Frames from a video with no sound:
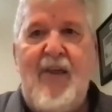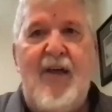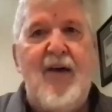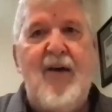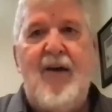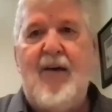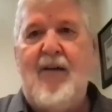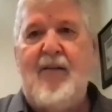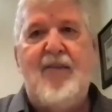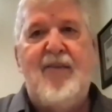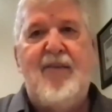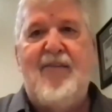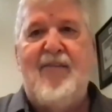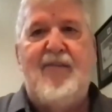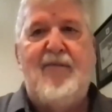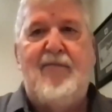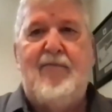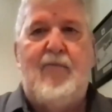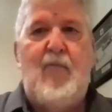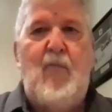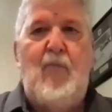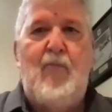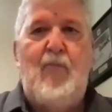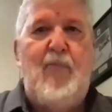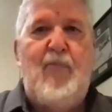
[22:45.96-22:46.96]

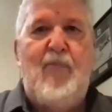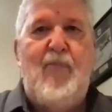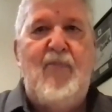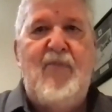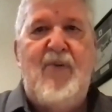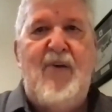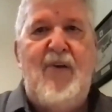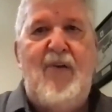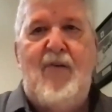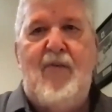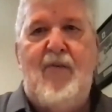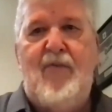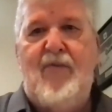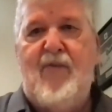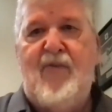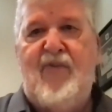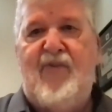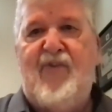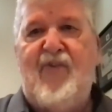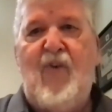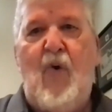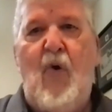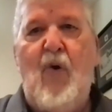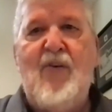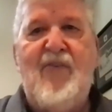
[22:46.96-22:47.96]
the
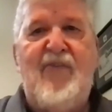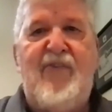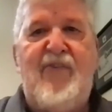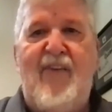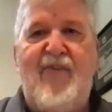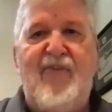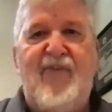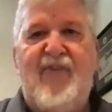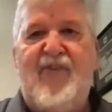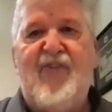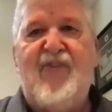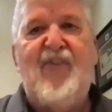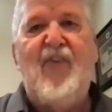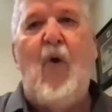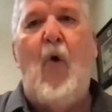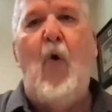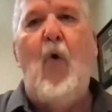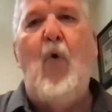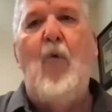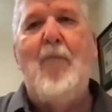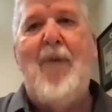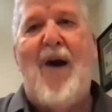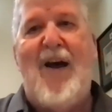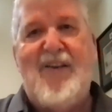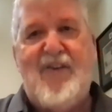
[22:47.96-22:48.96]
source of
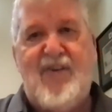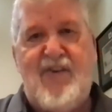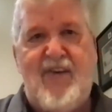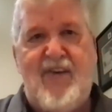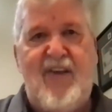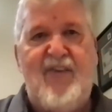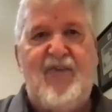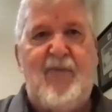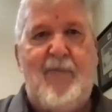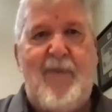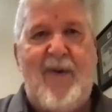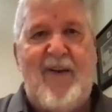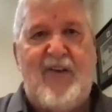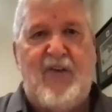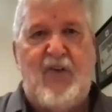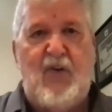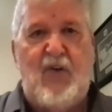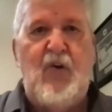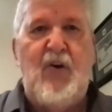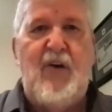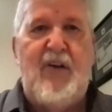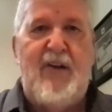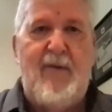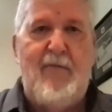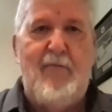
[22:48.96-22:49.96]
so much that's been
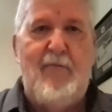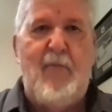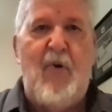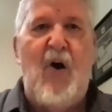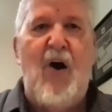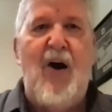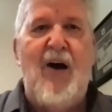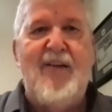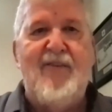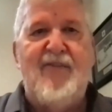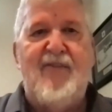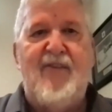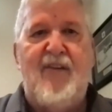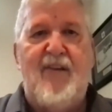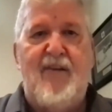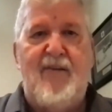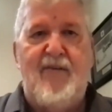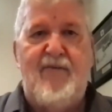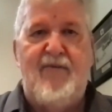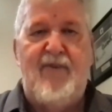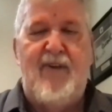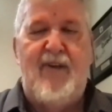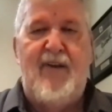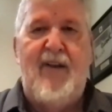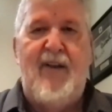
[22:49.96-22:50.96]
good and
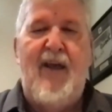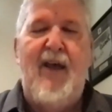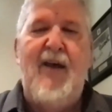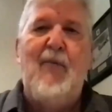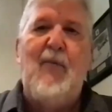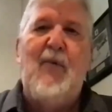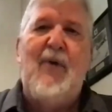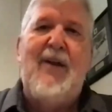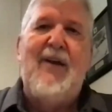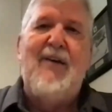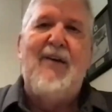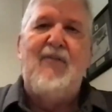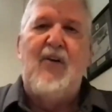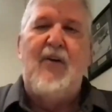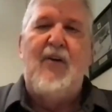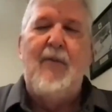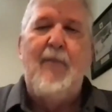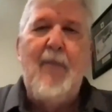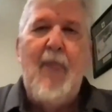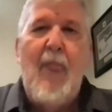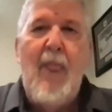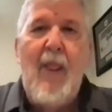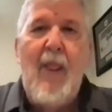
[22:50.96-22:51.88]
positive and whatever.